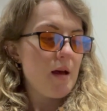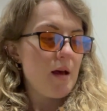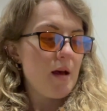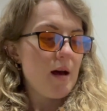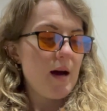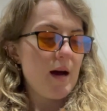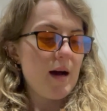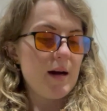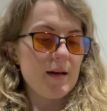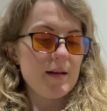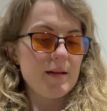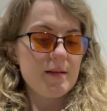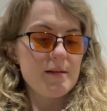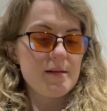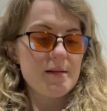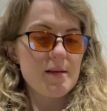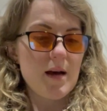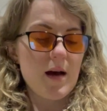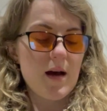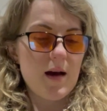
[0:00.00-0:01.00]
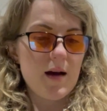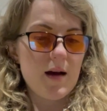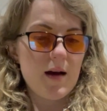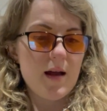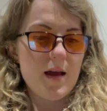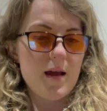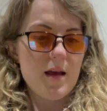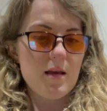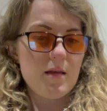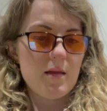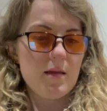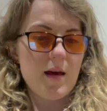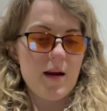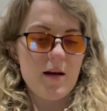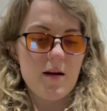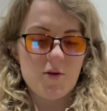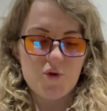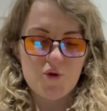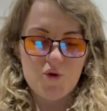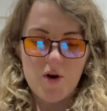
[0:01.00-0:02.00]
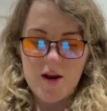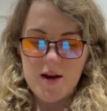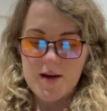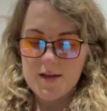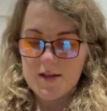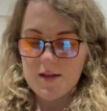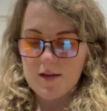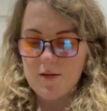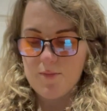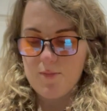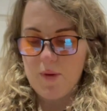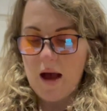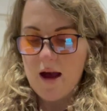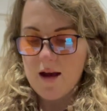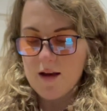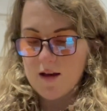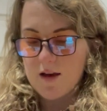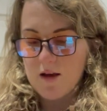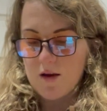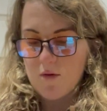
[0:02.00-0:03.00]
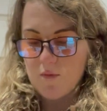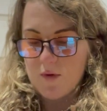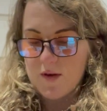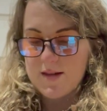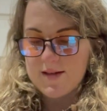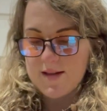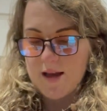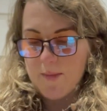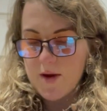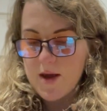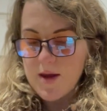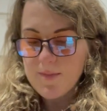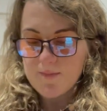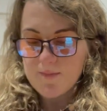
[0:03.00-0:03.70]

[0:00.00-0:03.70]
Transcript: And I then trained back with Sammy.